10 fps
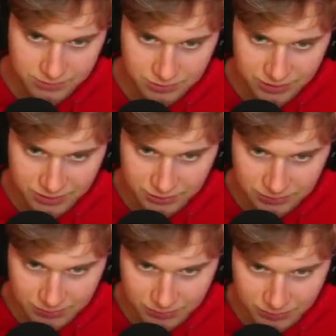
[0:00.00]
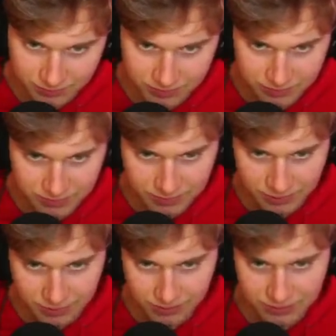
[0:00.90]
let's try to kill some people.
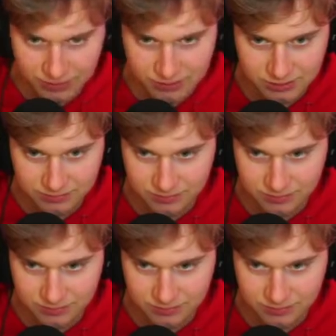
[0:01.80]
Okay, this is...